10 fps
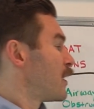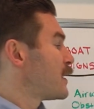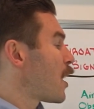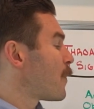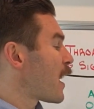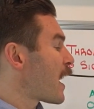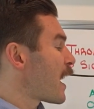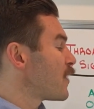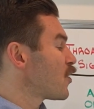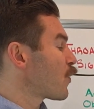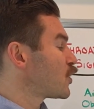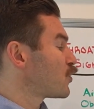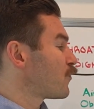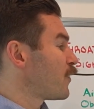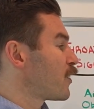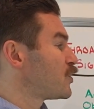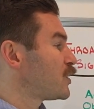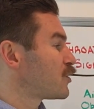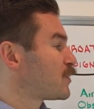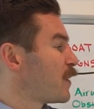Now behind the
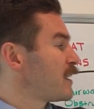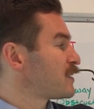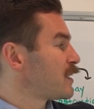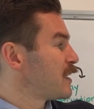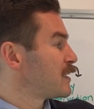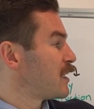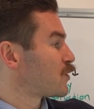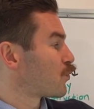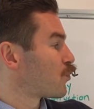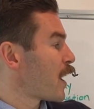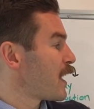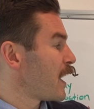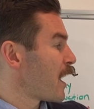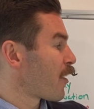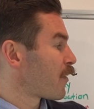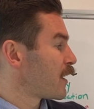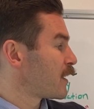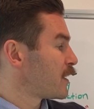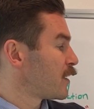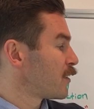retropharyngeal space is this red area
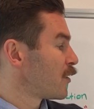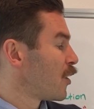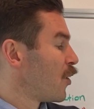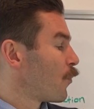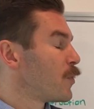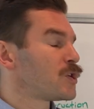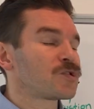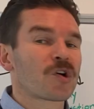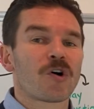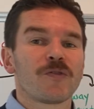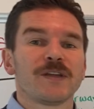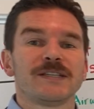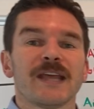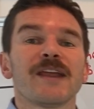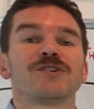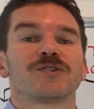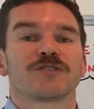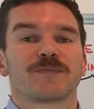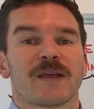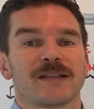here, which is called the danger
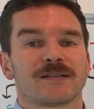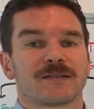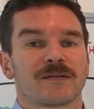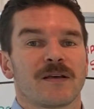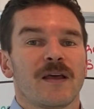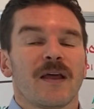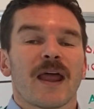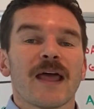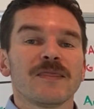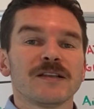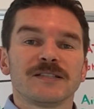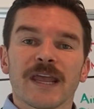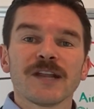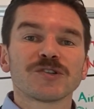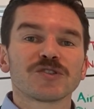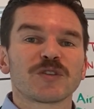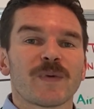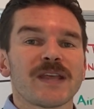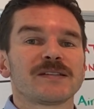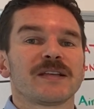space. And the danger
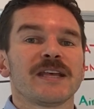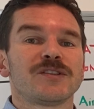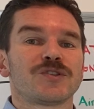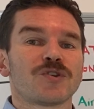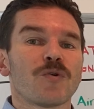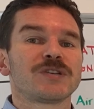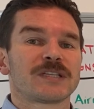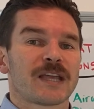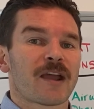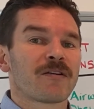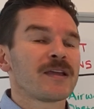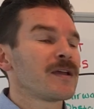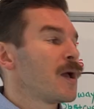space is so scary